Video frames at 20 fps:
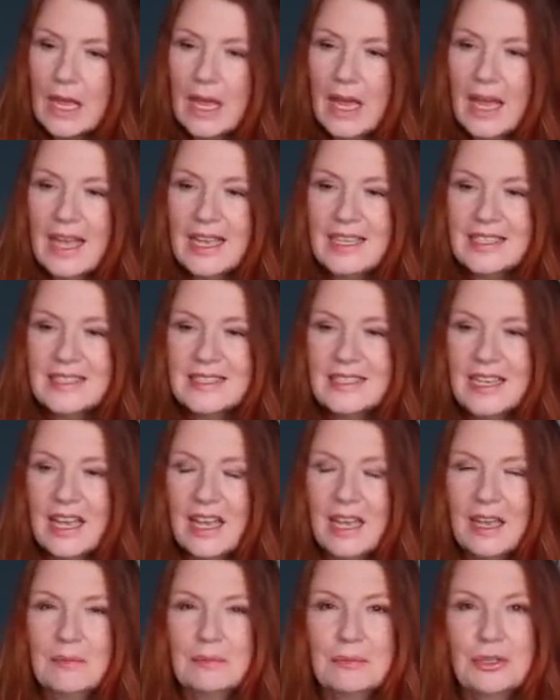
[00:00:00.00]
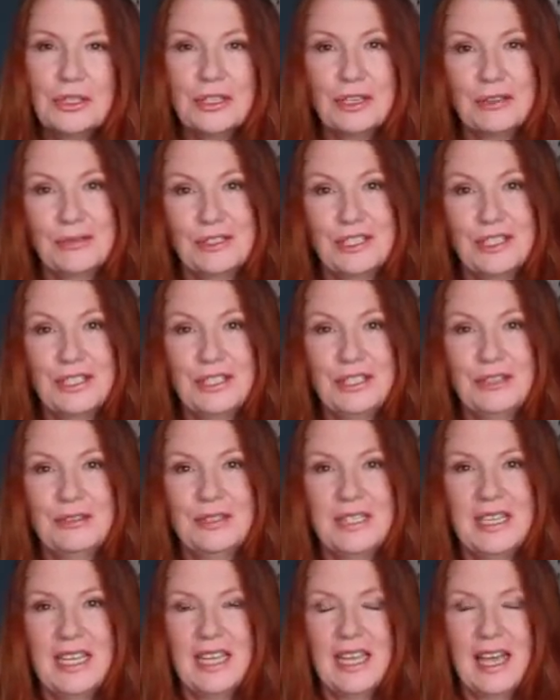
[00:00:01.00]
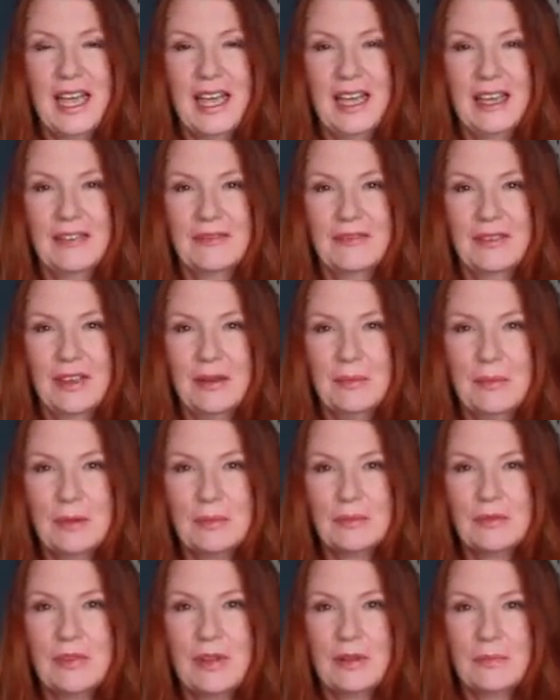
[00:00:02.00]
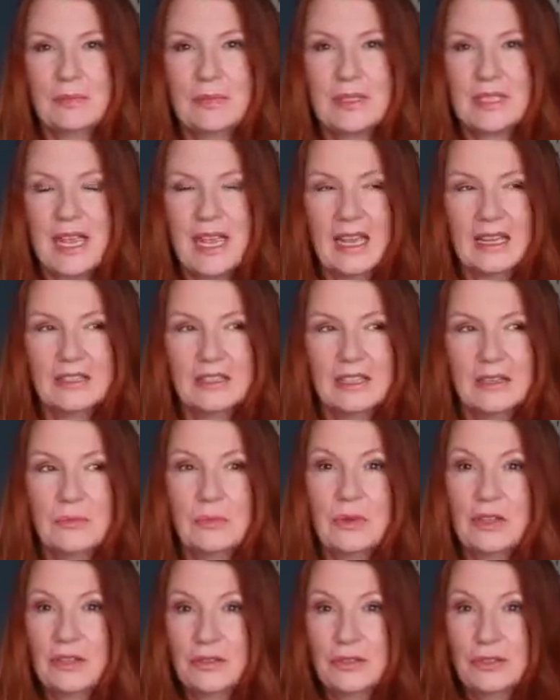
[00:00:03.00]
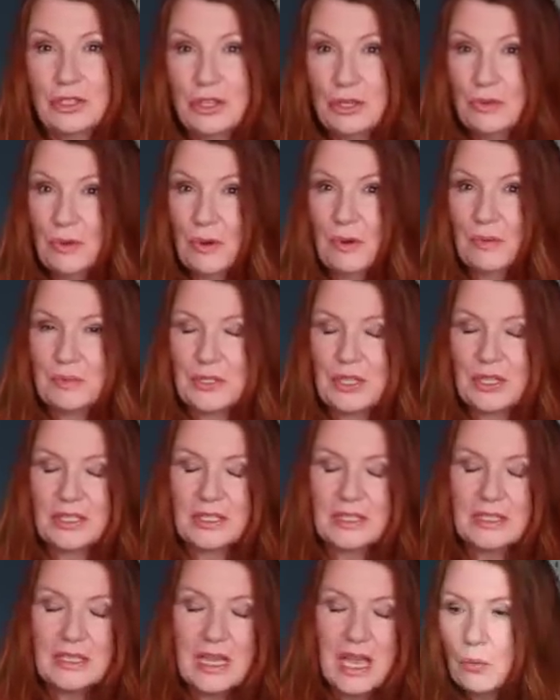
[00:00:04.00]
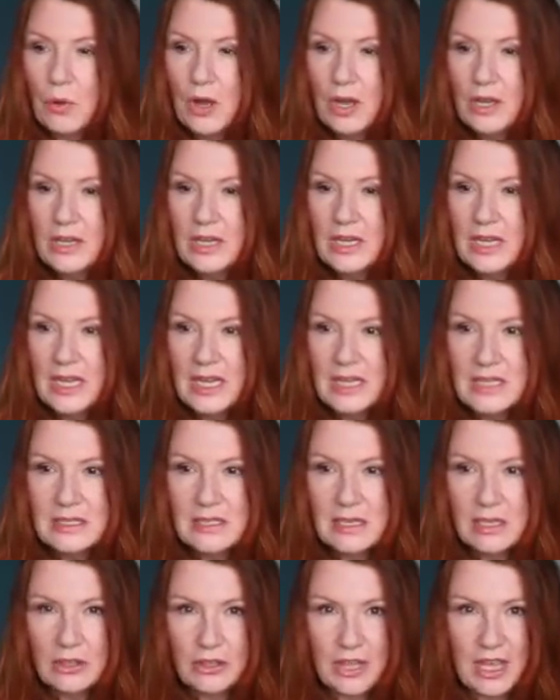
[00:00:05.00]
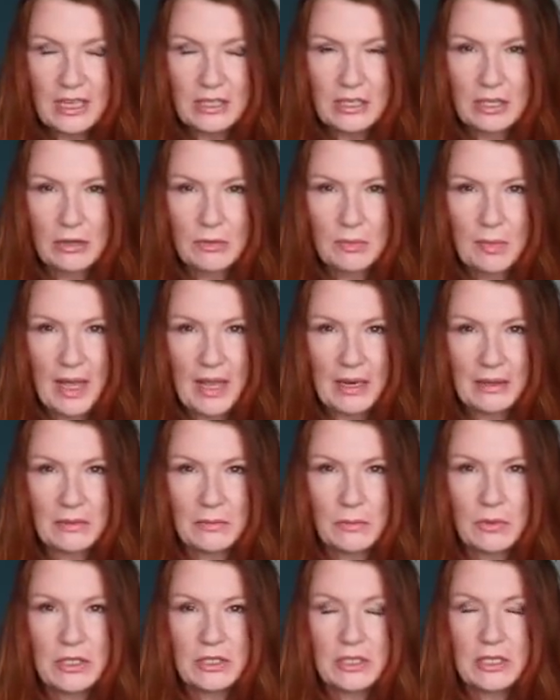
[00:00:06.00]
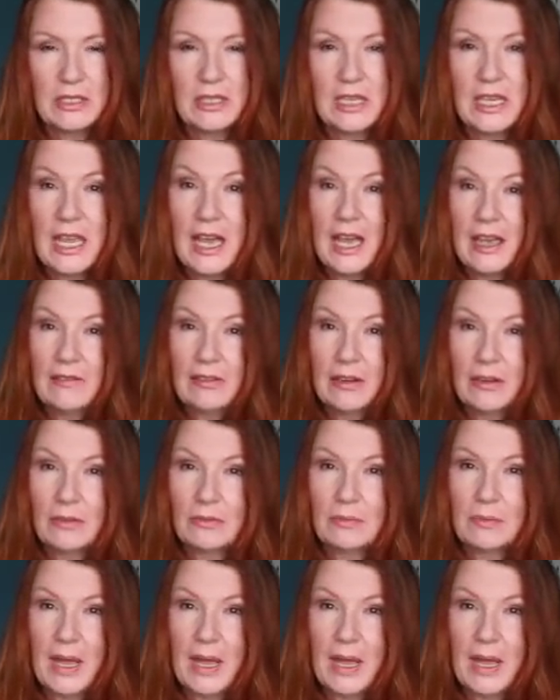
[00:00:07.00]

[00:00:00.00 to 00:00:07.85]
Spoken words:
and good old Tesutti have come up trumps actually with two options. One is their new pattern, which is the Avalon